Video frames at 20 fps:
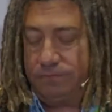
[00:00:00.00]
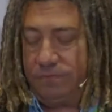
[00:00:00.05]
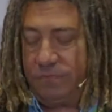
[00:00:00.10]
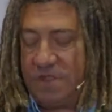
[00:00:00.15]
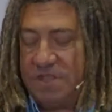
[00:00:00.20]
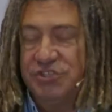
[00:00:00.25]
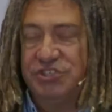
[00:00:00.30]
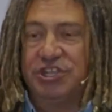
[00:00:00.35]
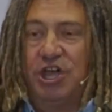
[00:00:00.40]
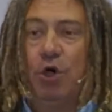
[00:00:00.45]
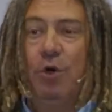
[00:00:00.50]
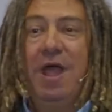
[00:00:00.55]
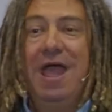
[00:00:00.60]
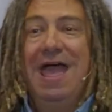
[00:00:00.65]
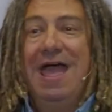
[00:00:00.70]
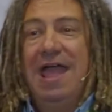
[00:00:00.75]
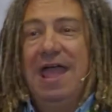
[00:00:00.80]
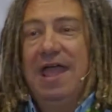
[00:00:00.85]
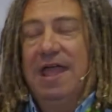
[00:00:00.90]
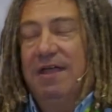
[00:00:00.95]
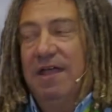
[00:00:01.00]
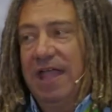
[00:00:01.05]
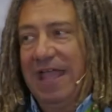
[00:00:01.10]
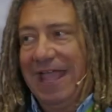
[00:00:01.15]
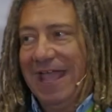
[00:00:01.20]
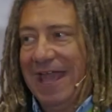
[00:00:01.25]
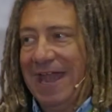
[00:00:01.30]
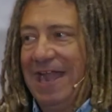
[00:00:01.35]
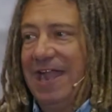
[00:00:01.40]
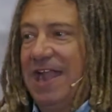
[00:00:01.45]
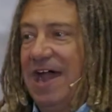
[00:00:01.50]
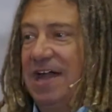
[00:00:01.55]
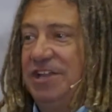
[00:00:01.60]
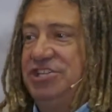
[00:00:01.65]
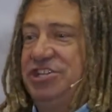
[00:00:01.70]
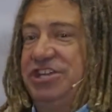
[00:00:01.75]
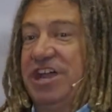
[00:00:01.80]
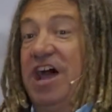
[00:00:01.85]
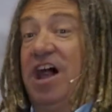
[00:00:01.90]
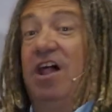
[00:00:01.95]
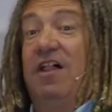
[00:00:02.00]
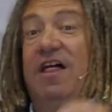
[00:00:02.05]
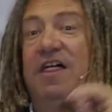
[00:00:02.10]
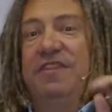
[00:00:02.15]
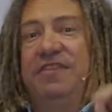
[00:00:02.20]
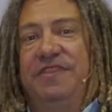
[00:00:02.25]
So in a nutshell,